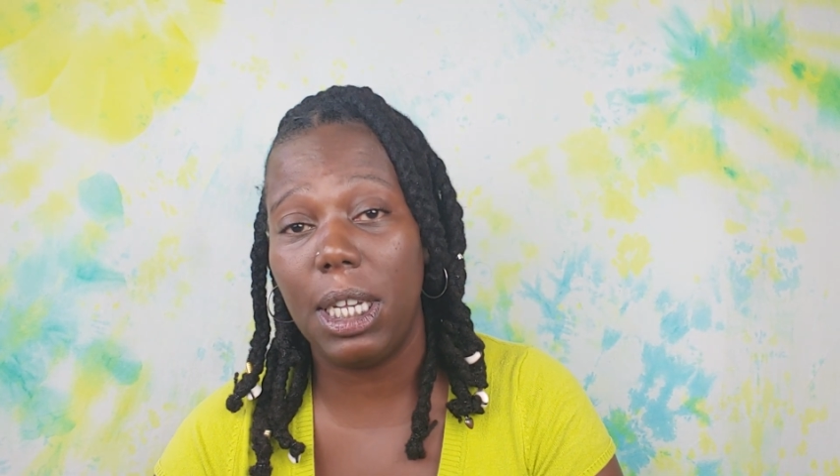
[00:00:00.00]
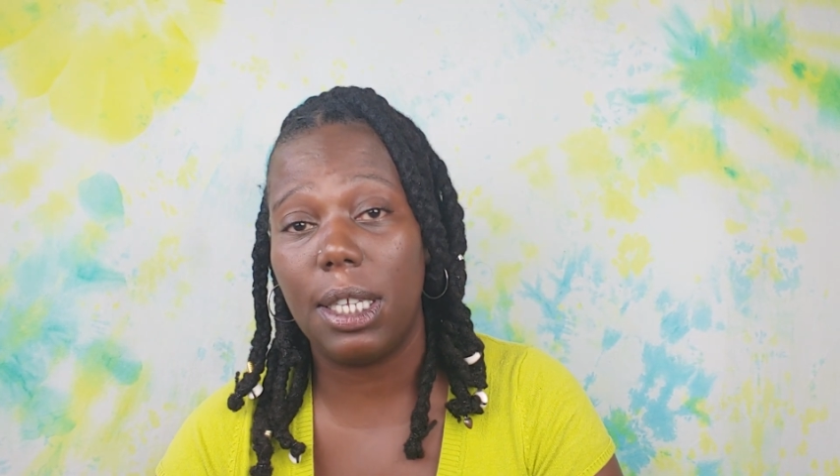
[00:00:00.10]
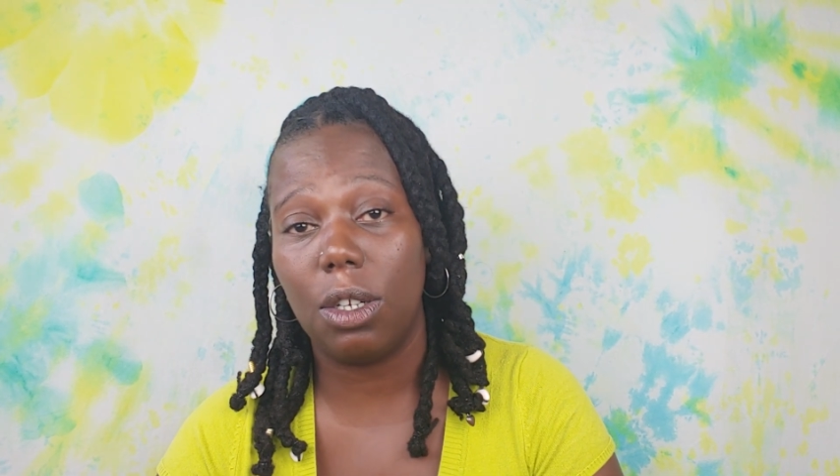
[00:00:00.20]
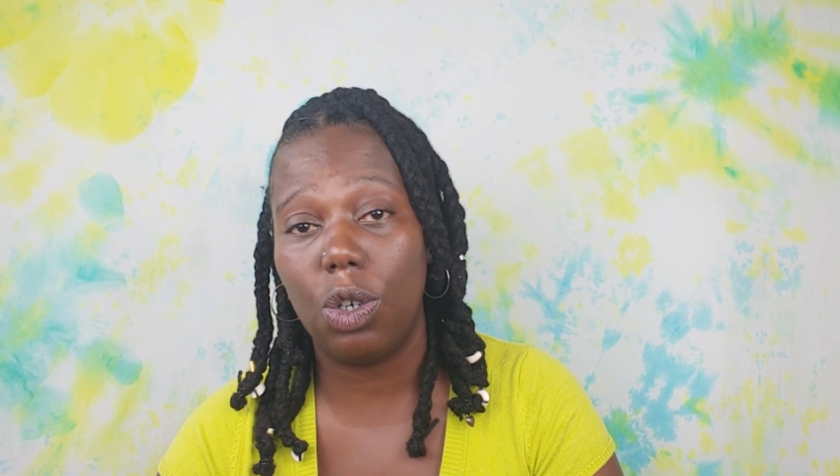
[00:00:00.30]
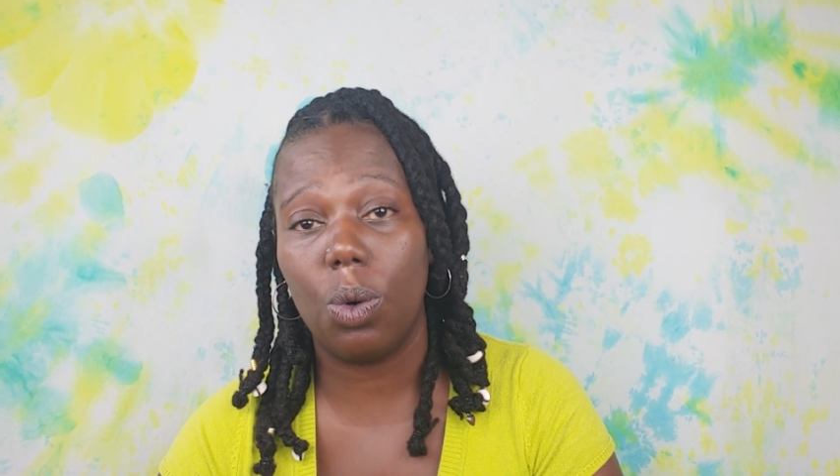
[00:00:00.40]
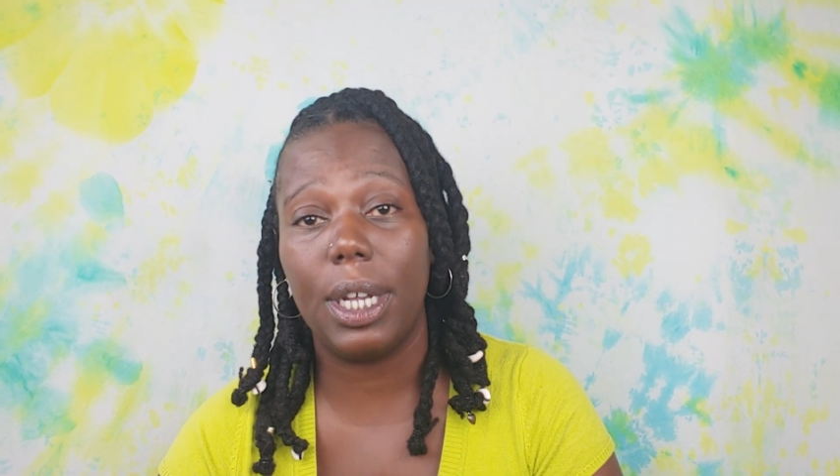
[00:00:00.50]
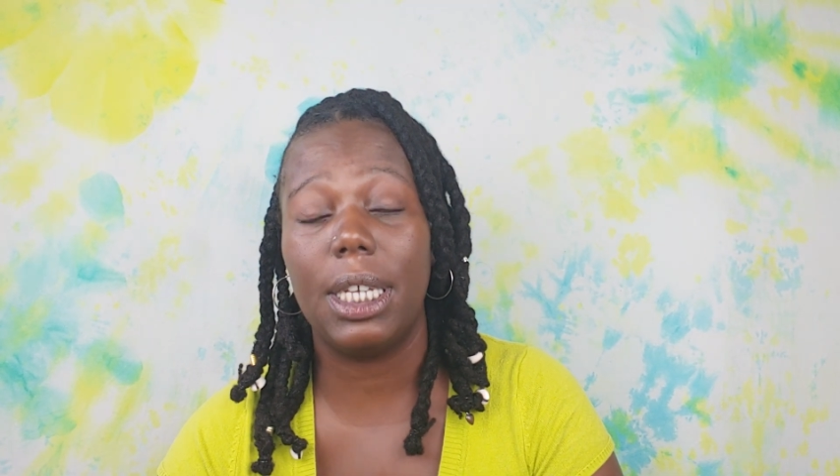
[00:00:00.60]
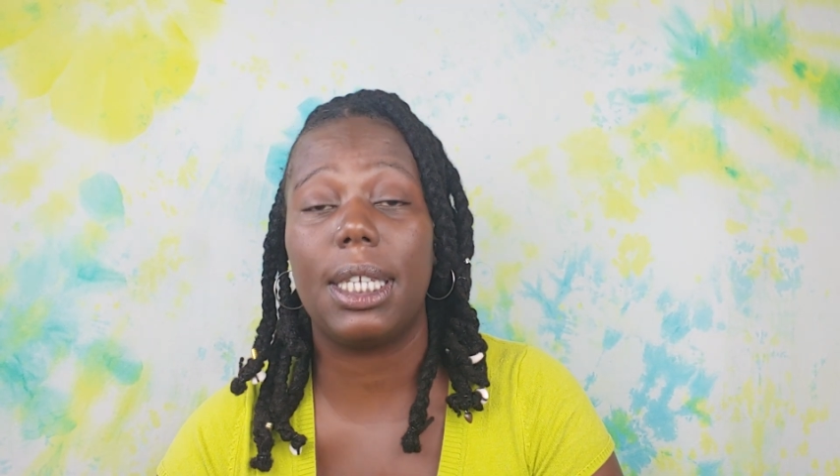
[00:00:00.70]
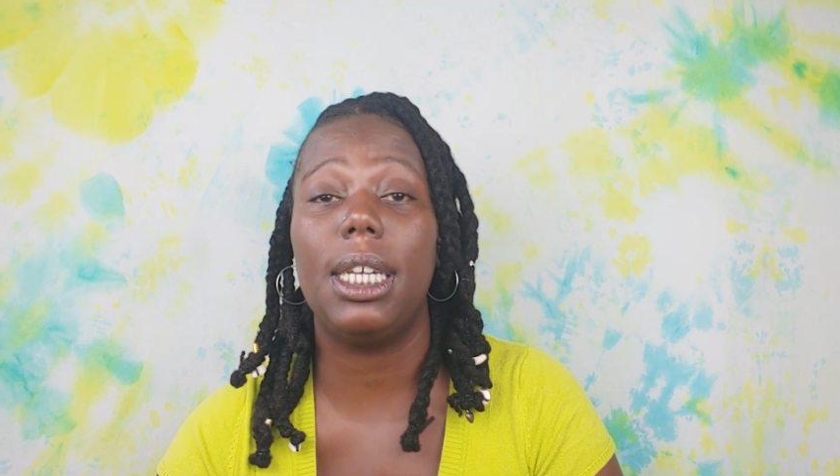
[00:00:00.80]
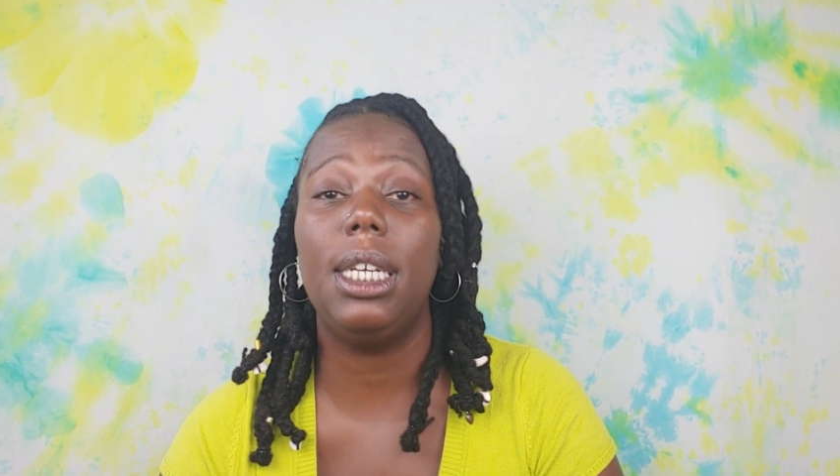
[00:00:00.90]
peace, and joy.
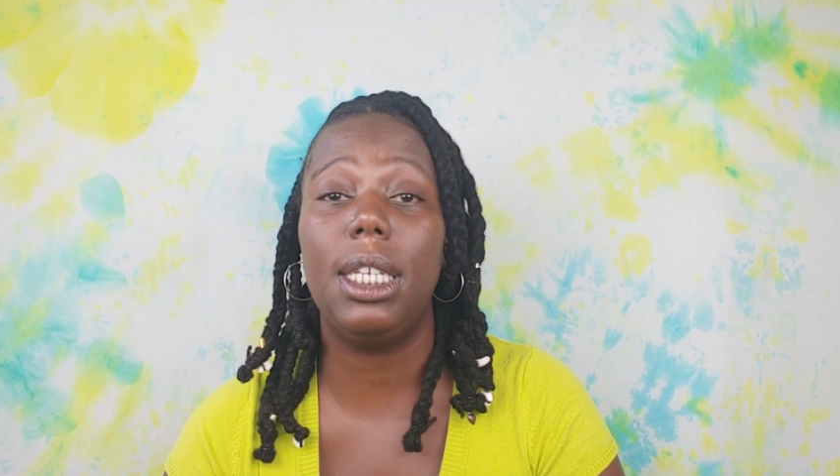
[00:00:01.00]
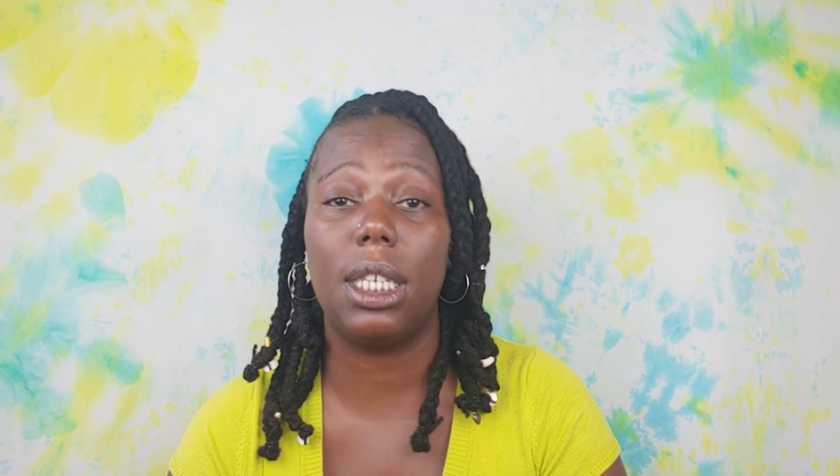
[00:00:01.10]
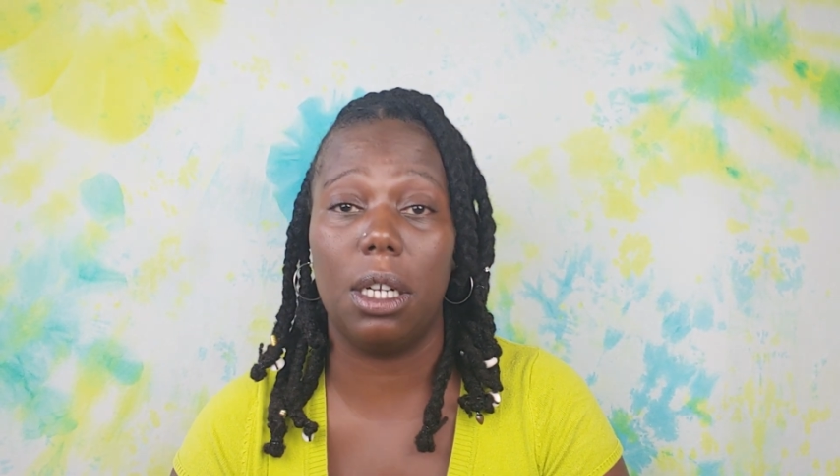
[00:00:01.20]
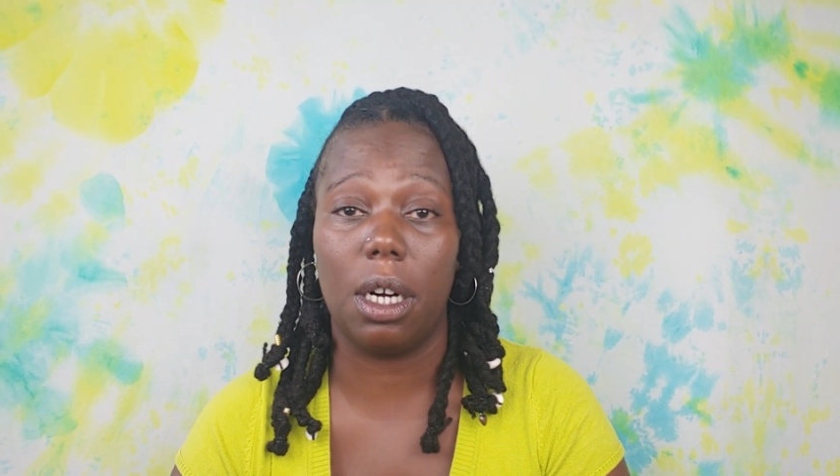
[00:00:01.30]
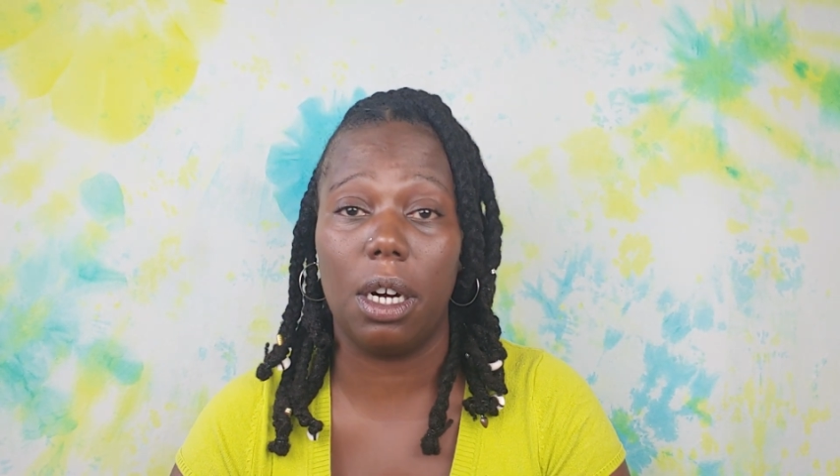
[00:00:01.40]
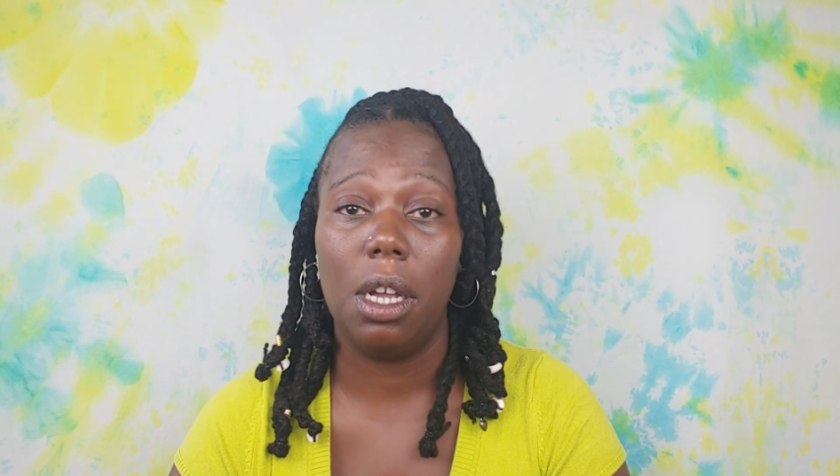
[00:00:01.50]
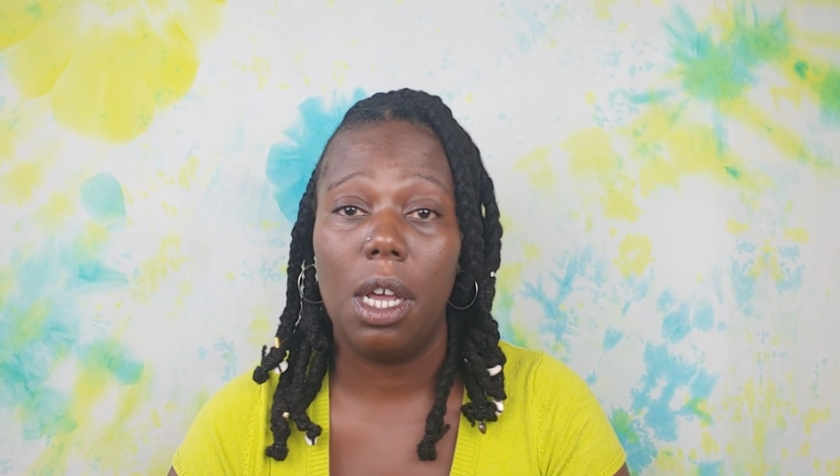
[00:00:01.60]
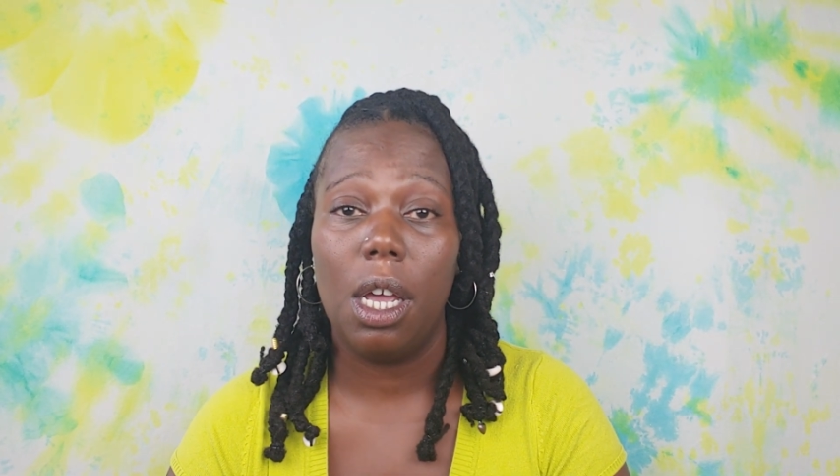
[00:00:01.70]
It's easier